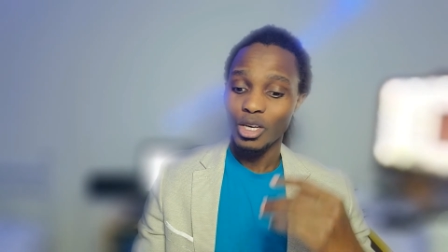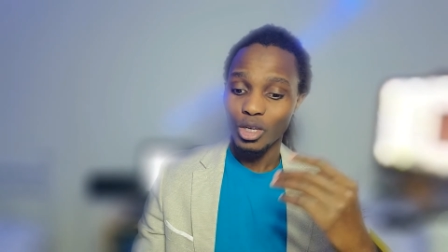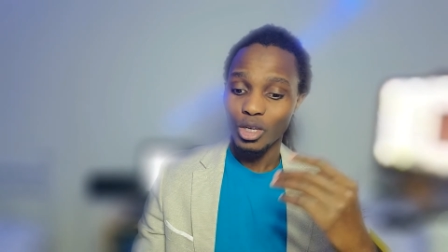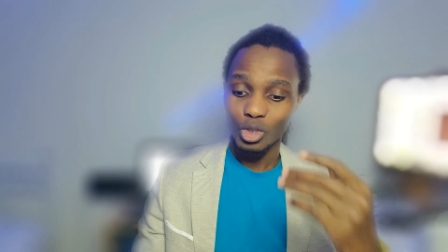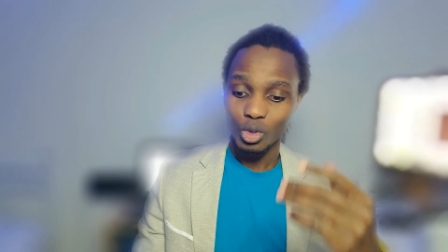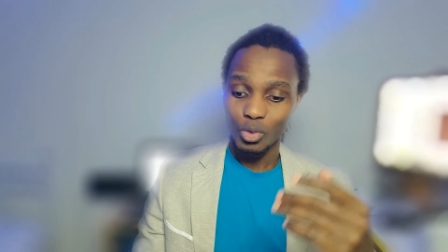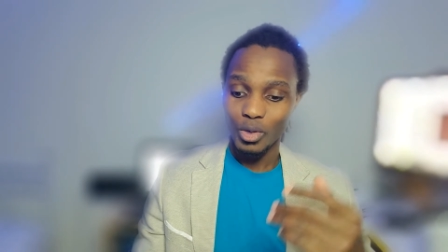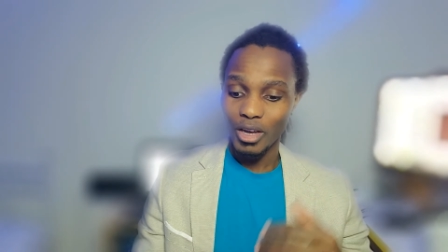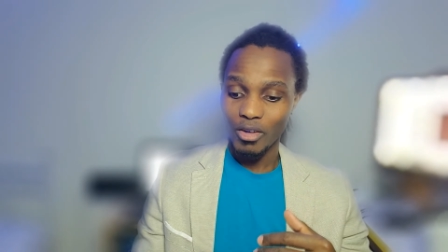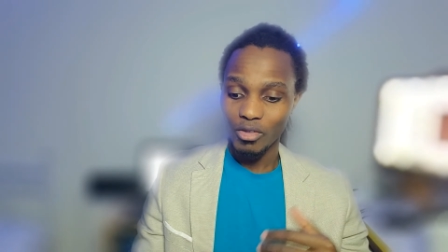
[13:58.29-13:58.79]

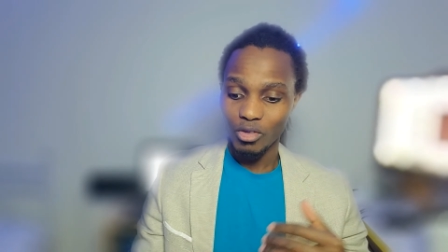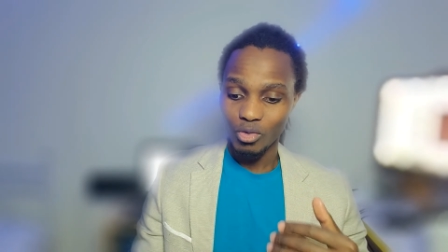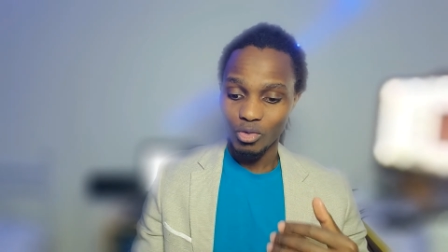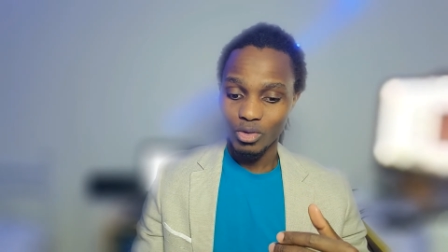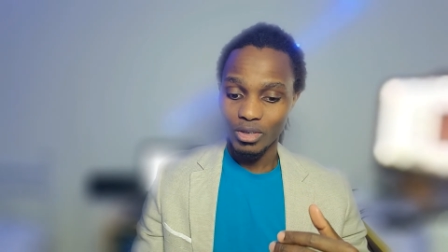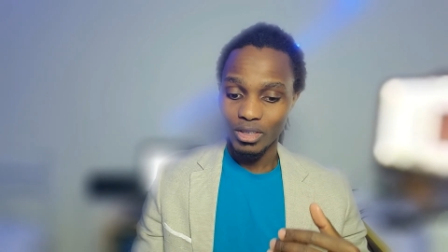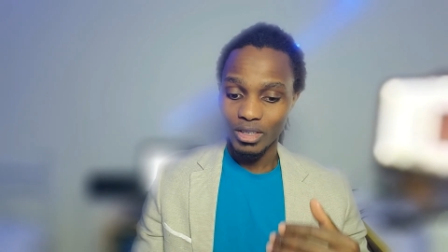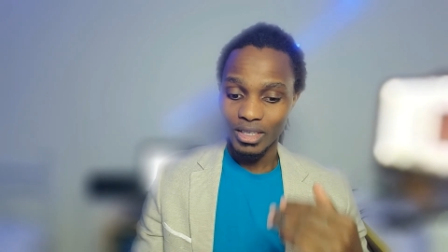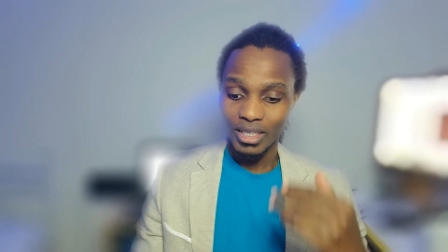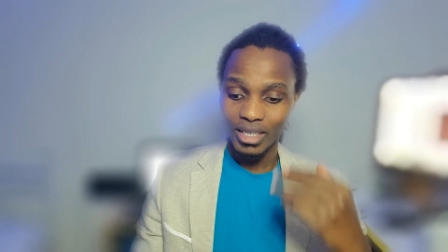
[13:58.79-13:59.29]
So we have to
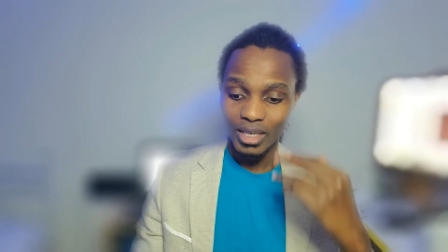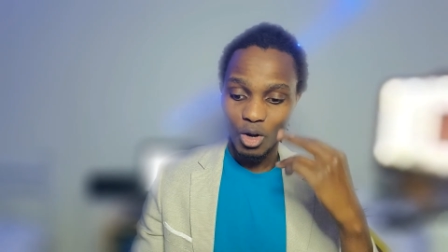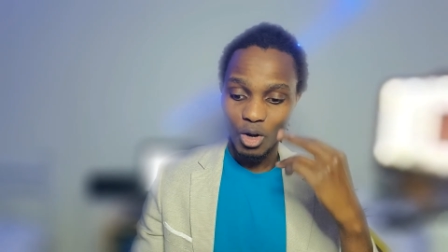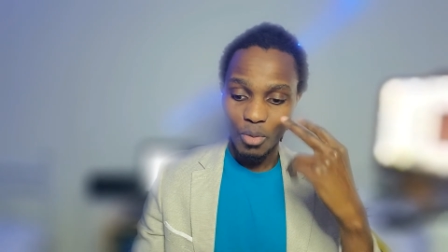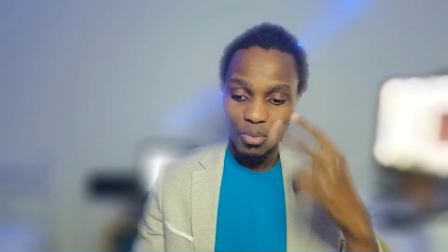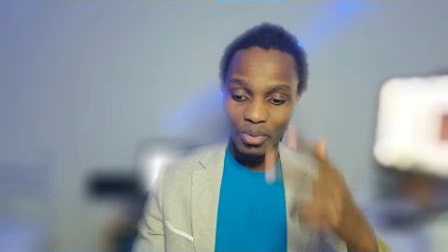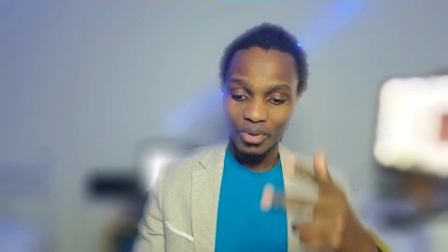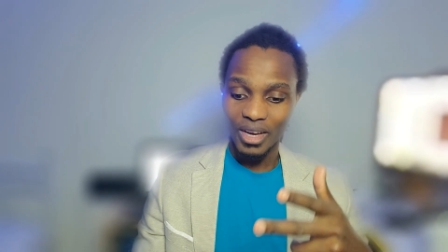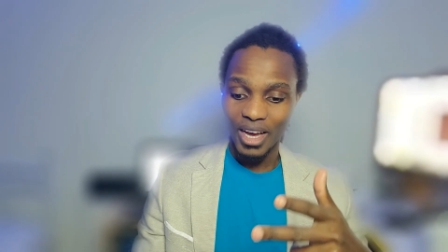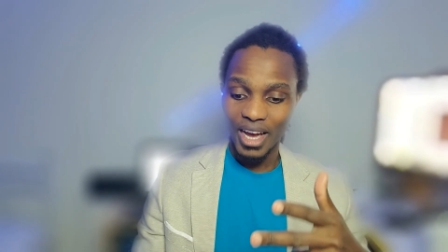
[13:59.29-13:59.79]
really
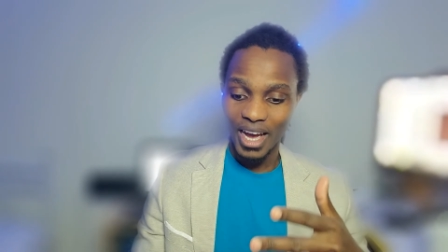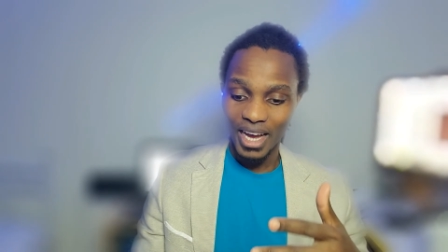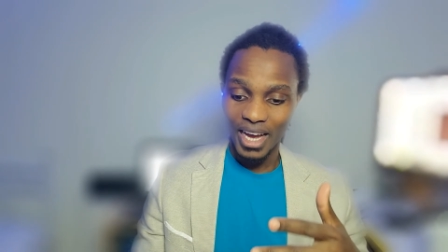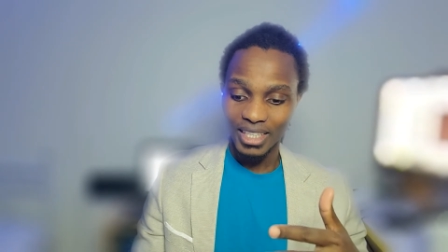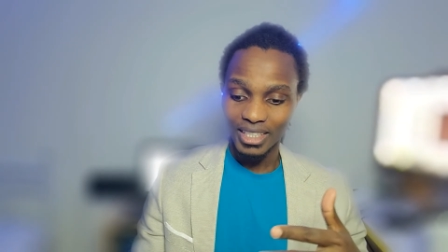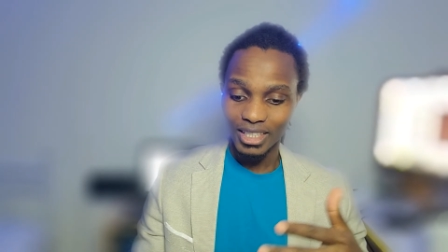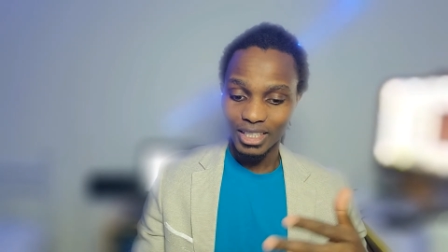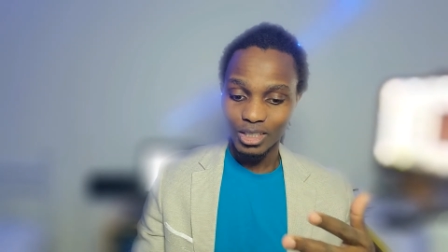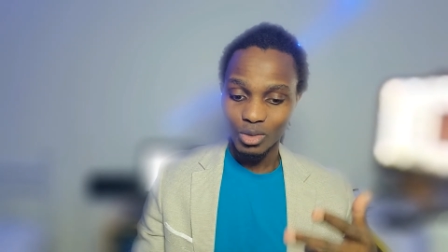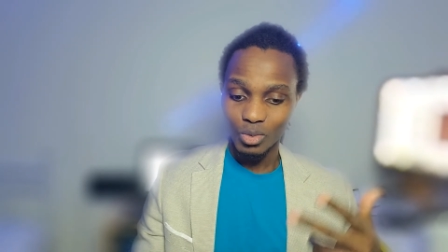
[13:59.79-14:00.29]
open our eyes
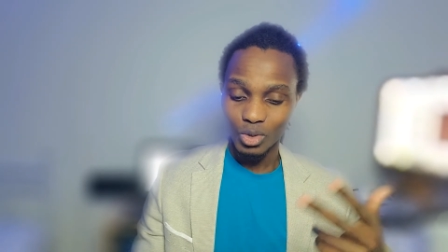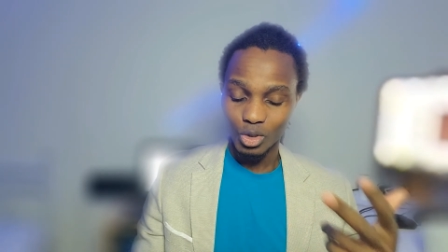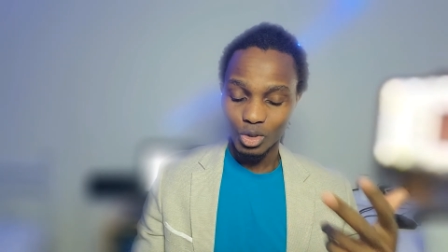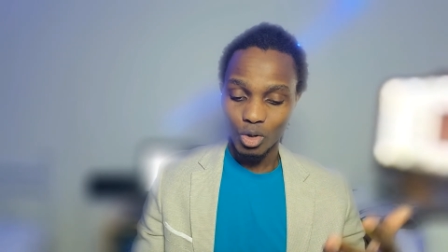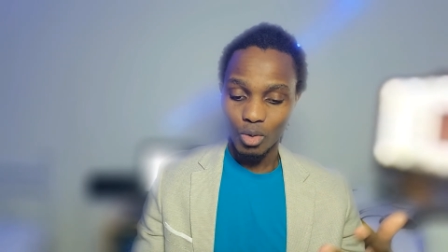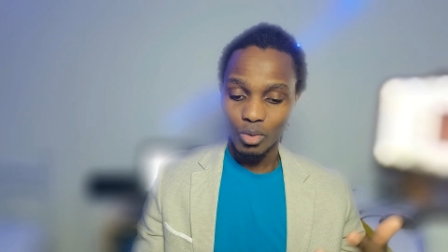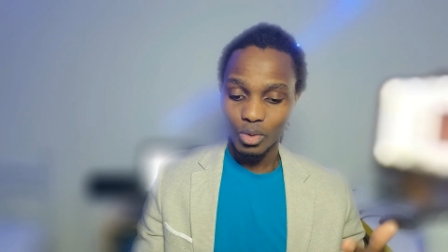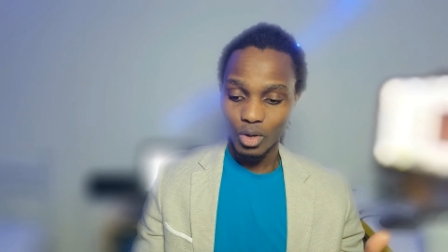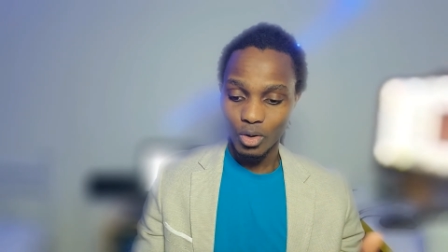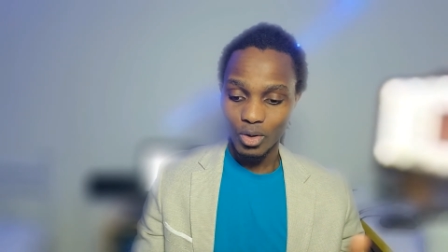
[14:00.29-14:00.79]
and see what's
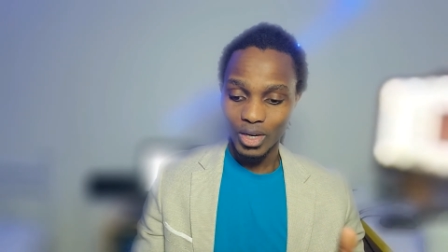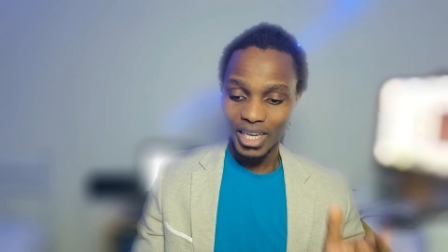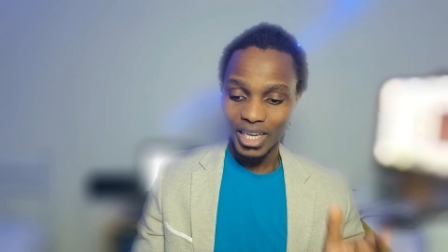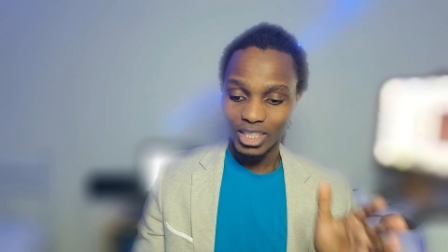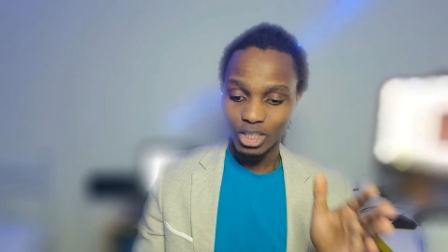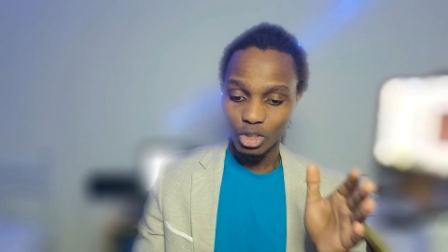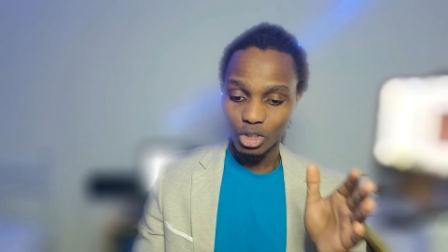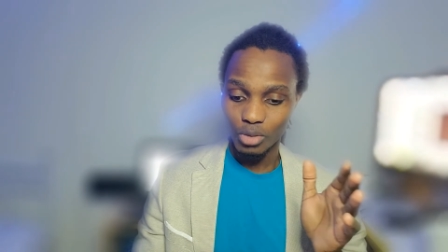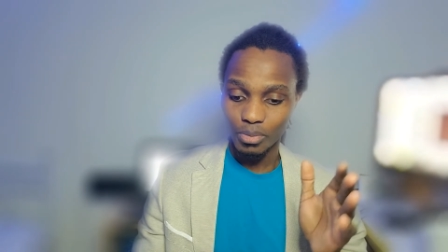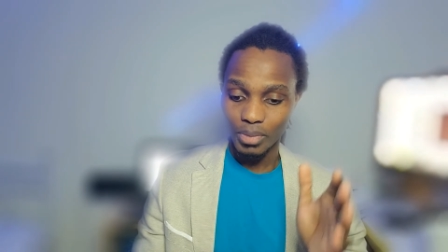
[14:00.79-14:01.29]
going on, and
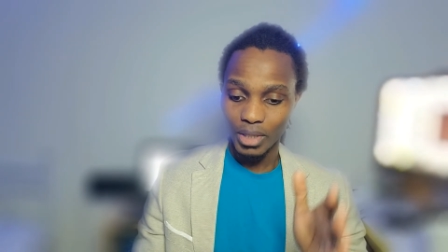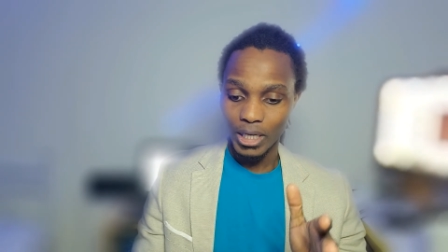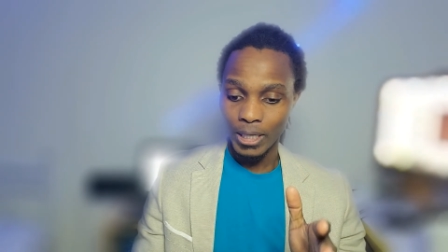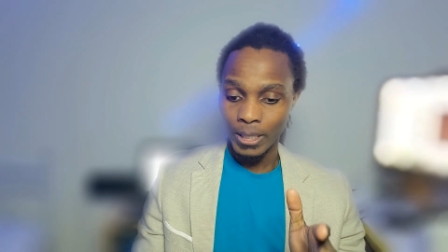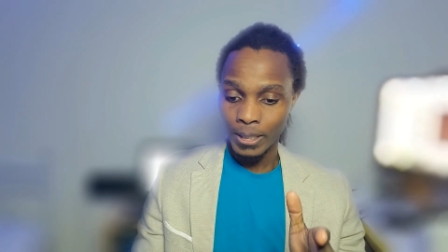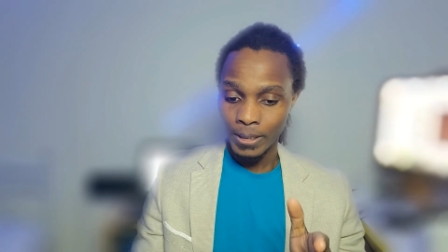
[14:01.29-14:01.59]
just be